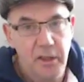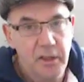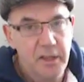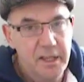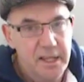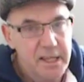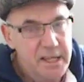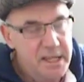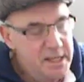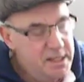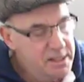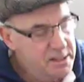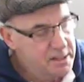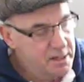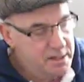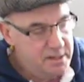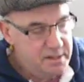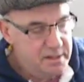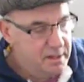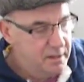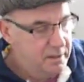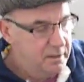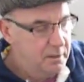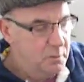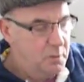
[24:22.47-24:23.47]
They're the
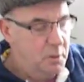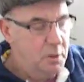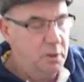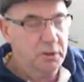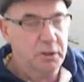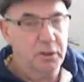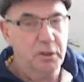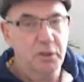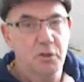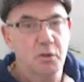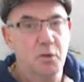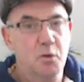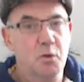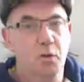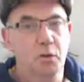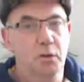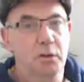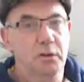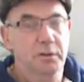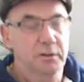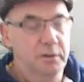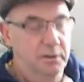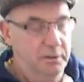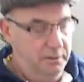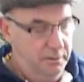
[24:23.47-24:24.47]
easiest thing in the world to
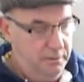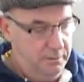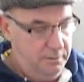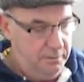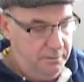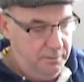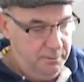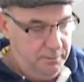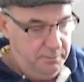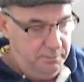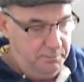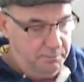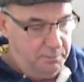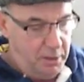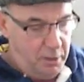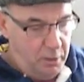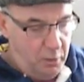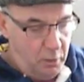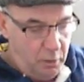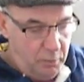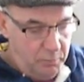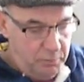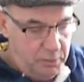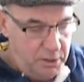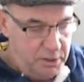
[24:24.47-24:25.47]
grow,
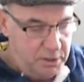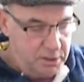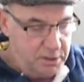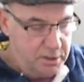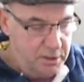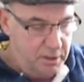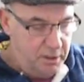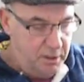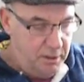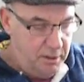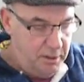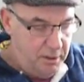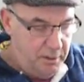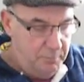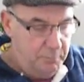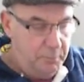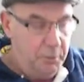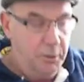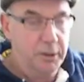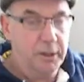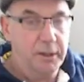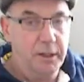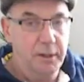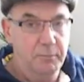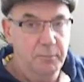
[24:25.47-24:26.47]
by all means,
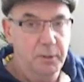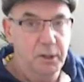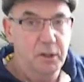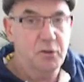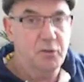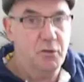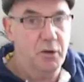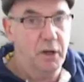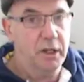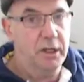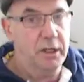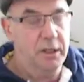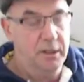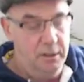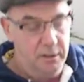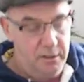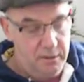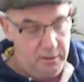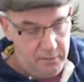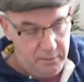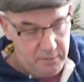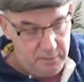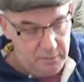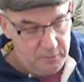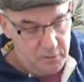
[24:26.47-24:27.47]
but it can be tricky.
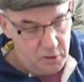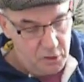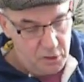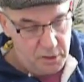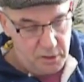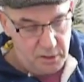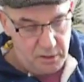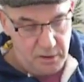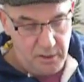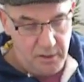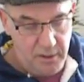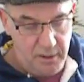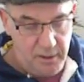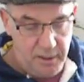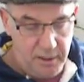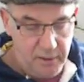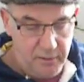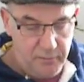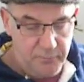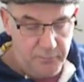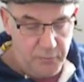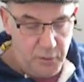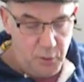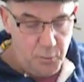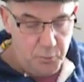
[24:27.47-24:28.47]
There's just a
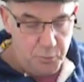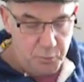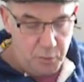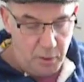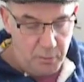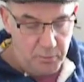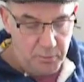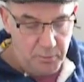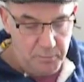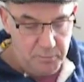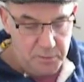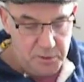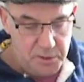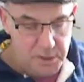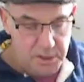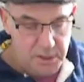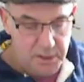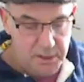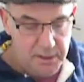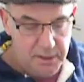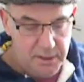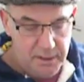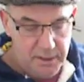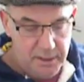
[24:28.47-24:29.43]
little few problems.